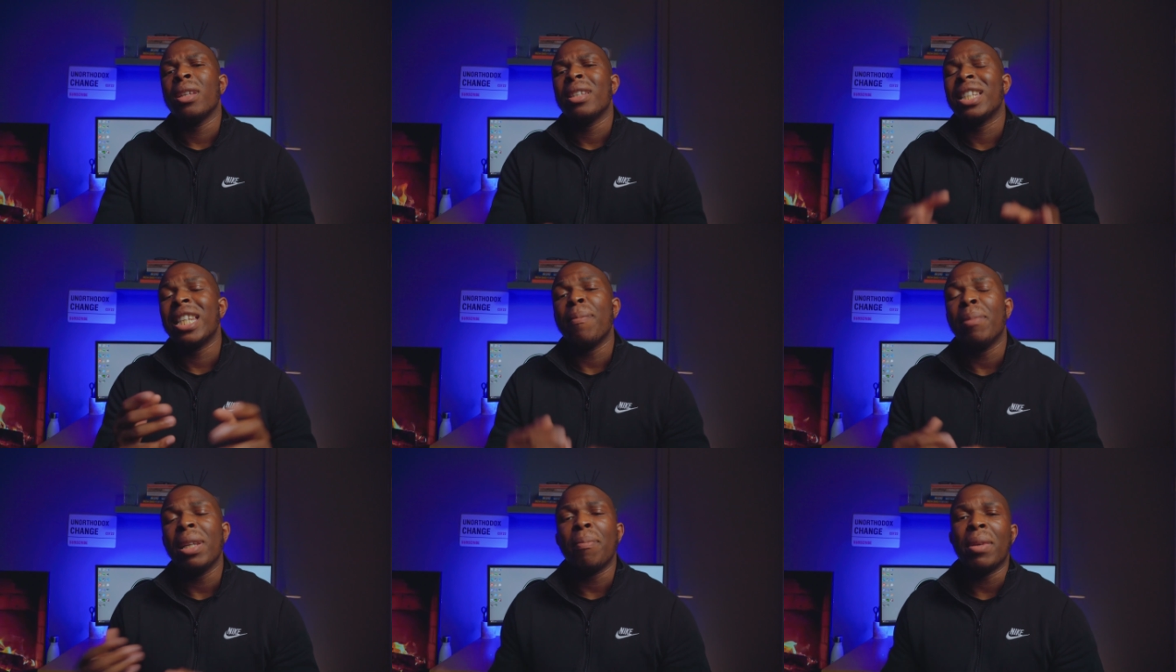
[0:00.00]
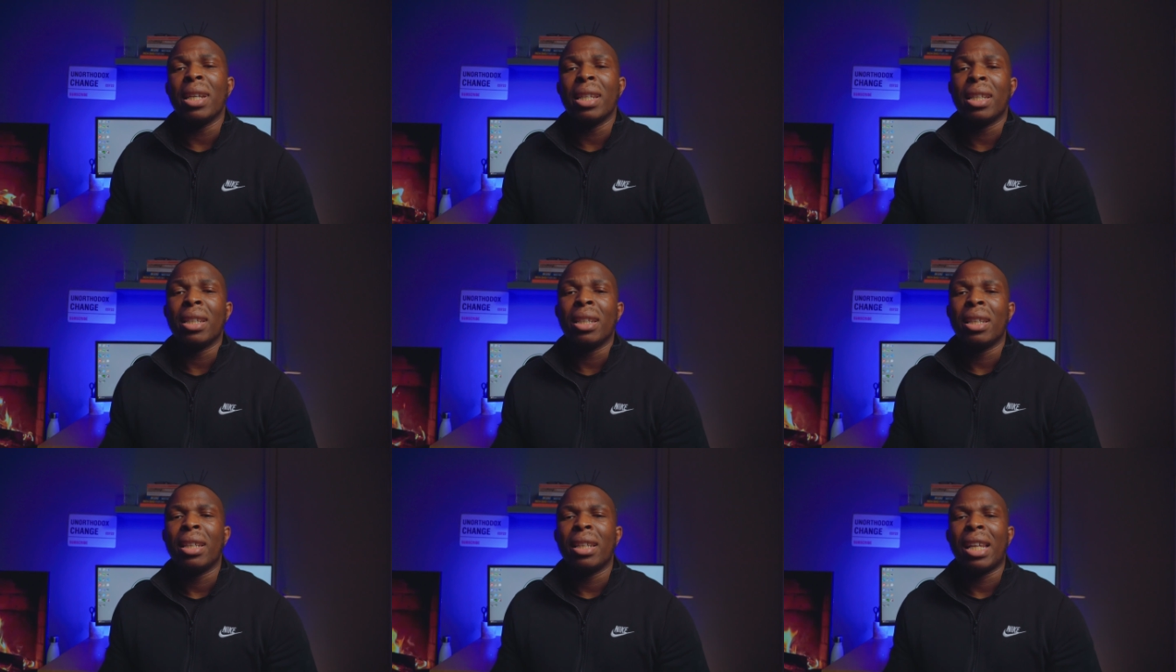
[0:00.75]
Simply meaning
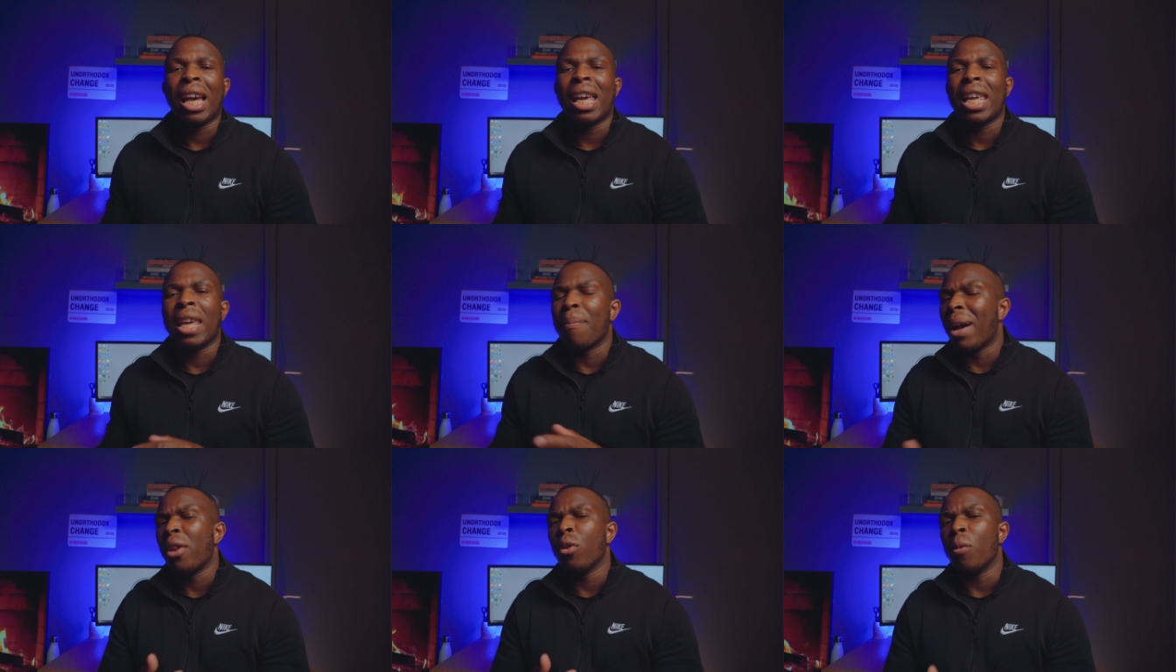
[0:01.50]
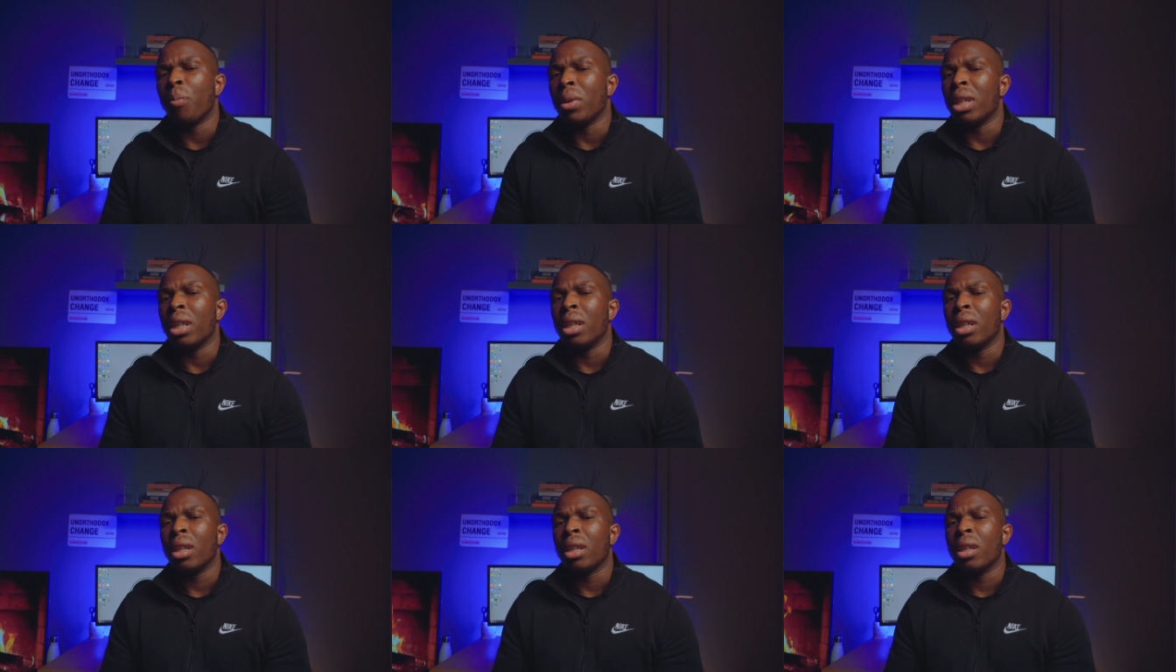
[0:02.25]
that it might not be
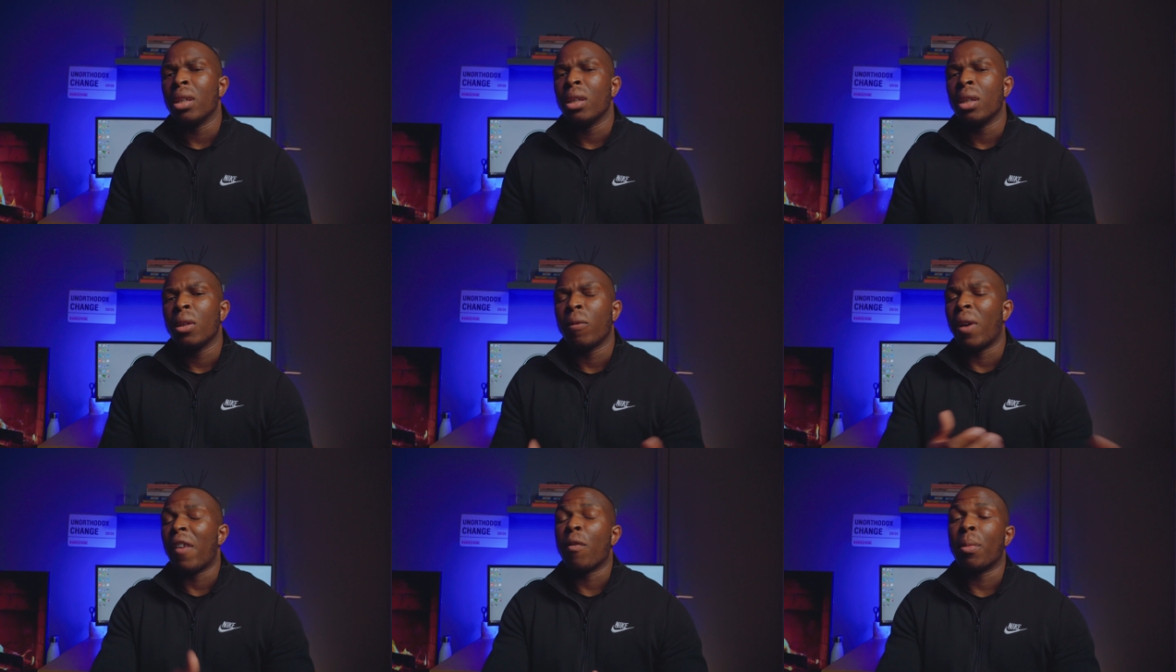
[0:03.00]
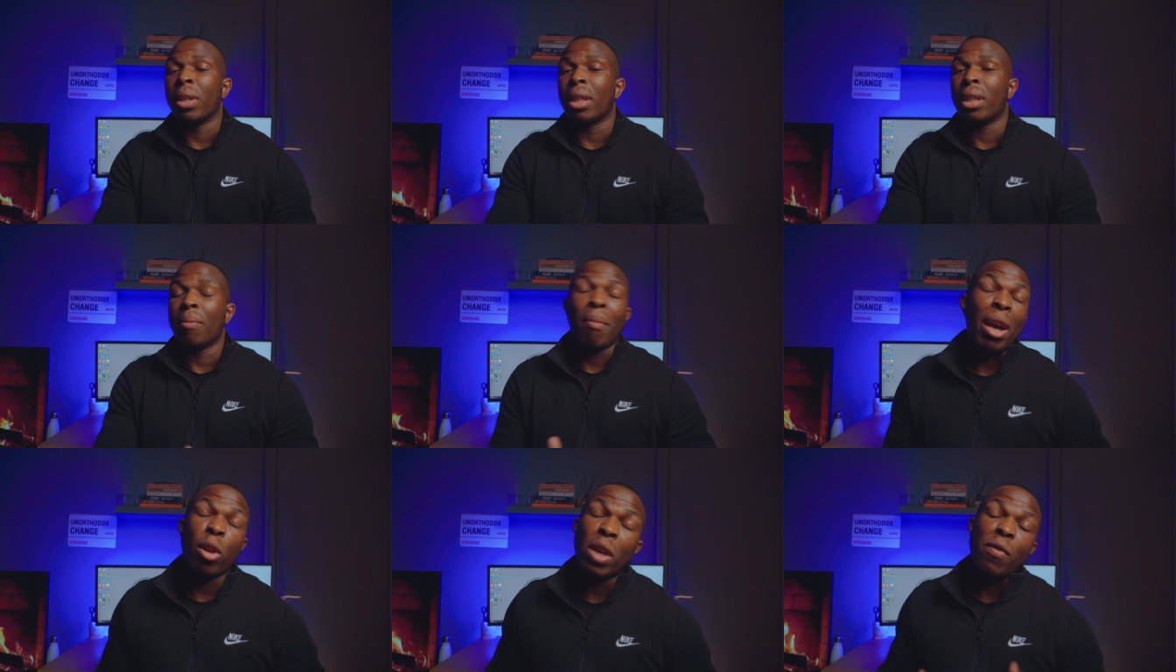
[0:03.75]
for everybody, it
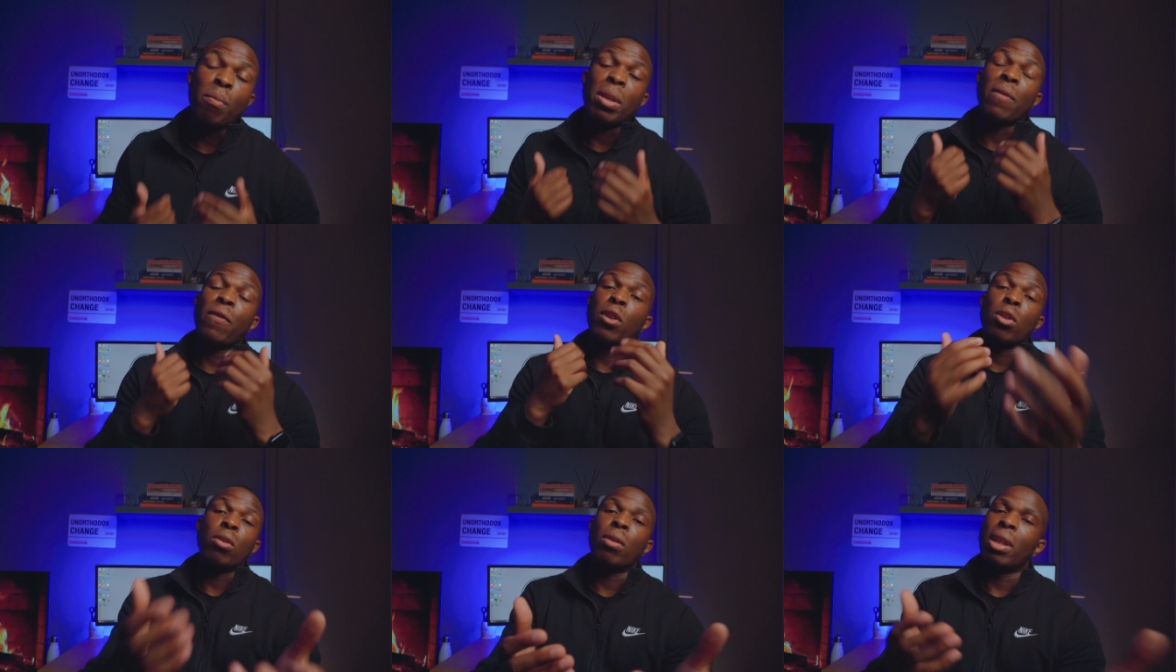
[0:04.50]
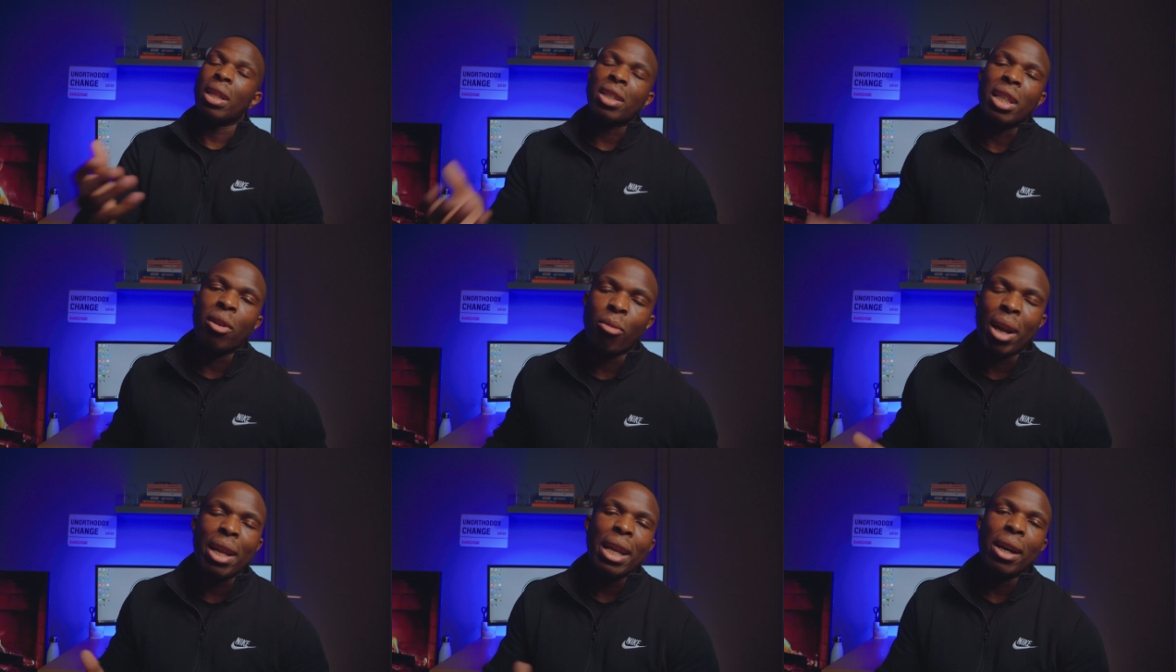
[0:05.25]
might not even be for you listening
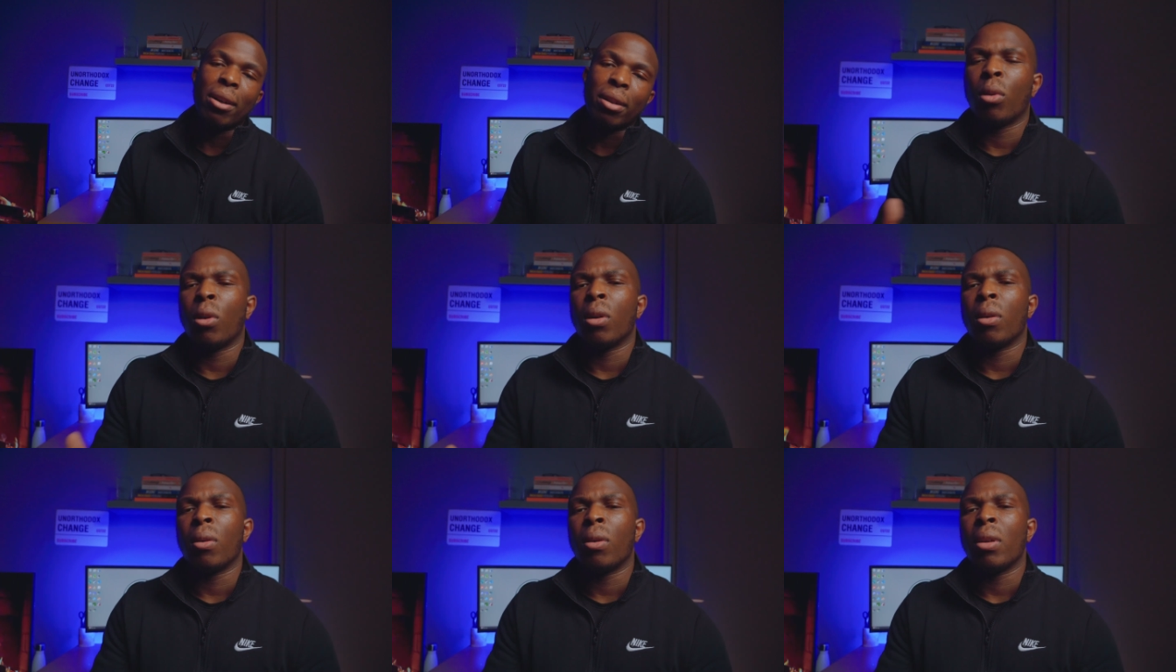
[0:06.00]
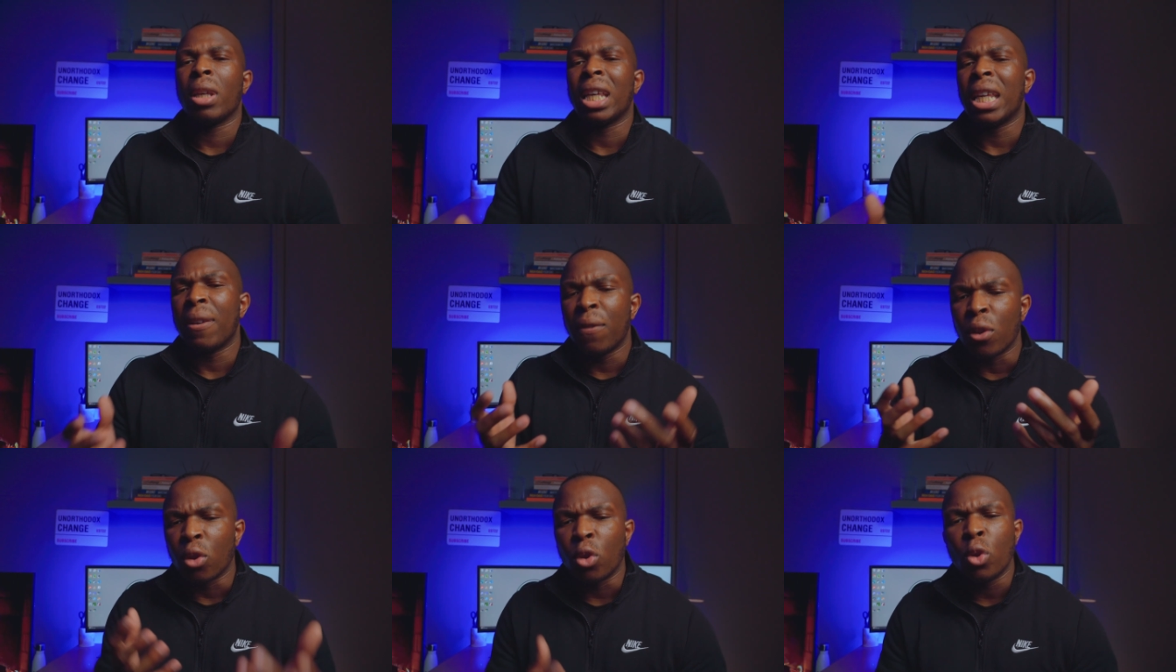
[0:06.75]
right now, but if
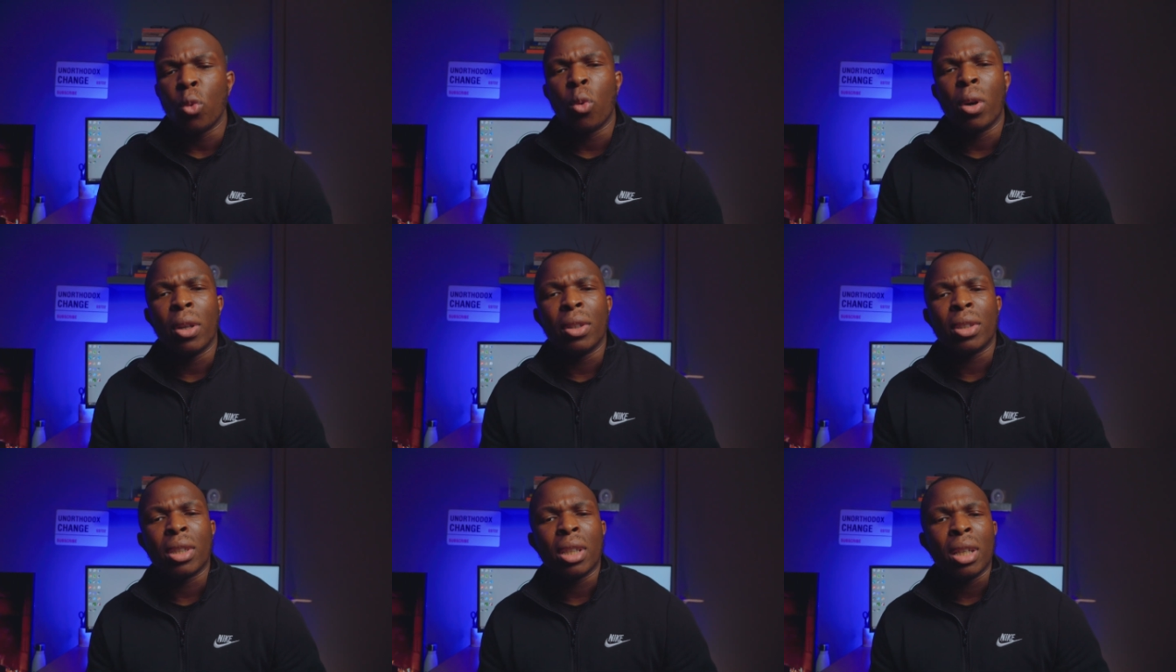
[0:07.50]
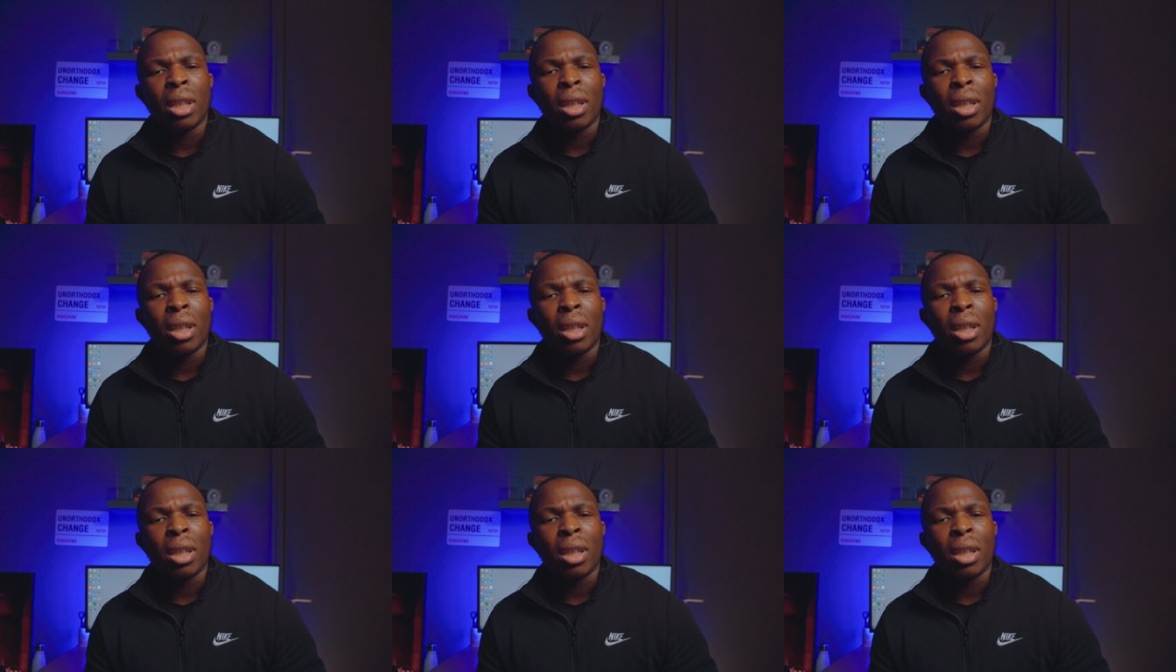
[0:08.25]
you do want